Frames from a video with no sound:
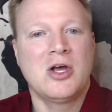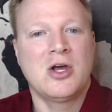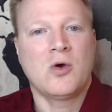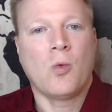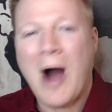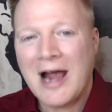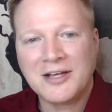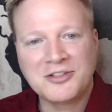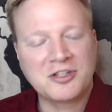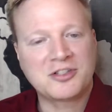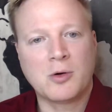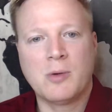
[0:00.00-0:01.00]
Why is
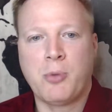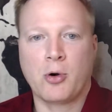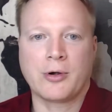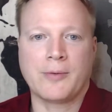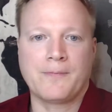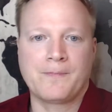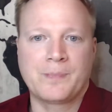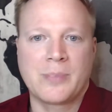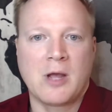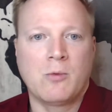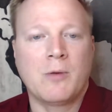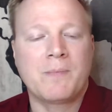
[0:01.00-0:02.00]
this so important?
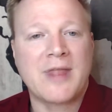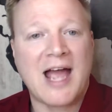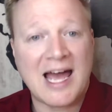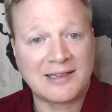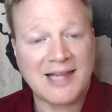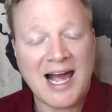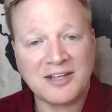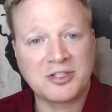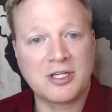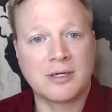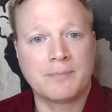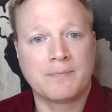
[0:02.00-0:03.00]
Well,
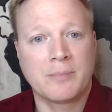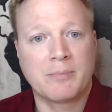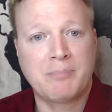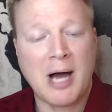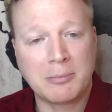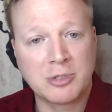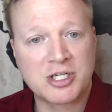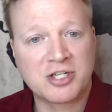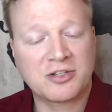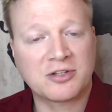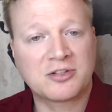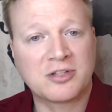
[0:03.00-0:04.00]
Atlassian
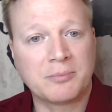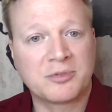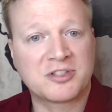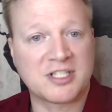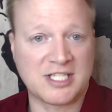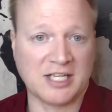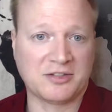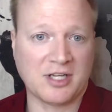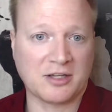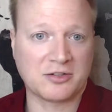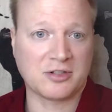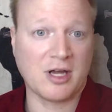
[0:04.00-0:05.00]
published some
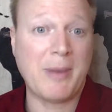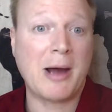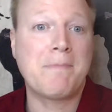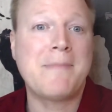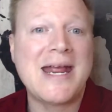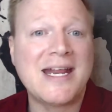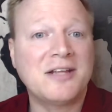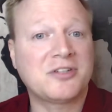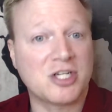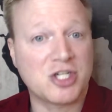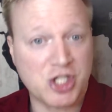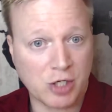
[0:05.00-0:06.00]
statistics about meetings
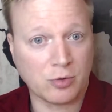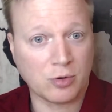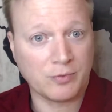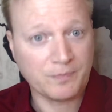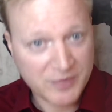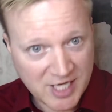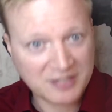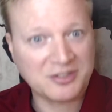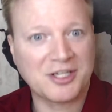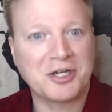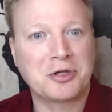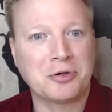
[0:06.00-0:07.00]
in general. Yes,
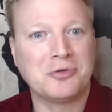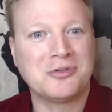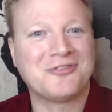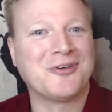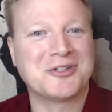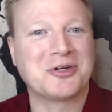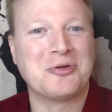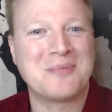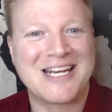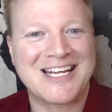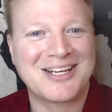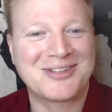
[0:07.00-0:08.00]
it includes physical
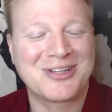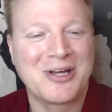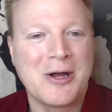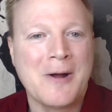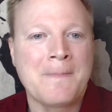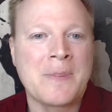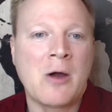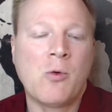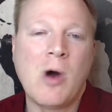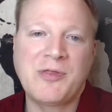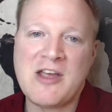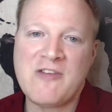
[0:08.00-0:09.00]
meetings.
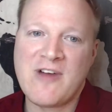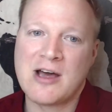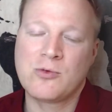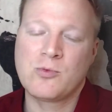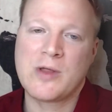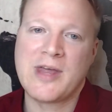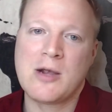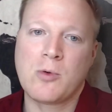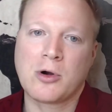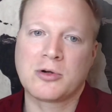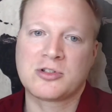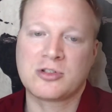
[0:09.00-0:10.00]
What they found when they
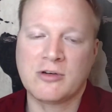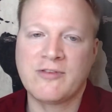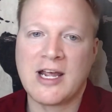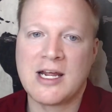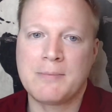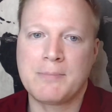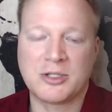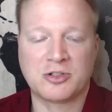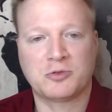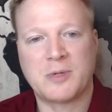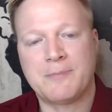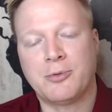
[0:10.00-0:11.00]
were surveying business
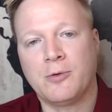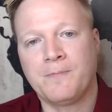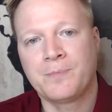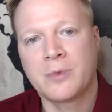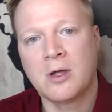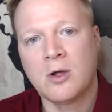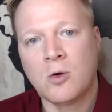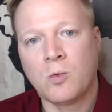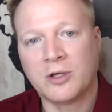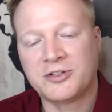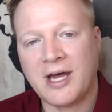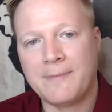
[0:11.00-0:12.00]
people
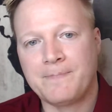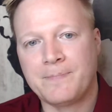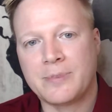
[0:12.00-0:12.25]
was that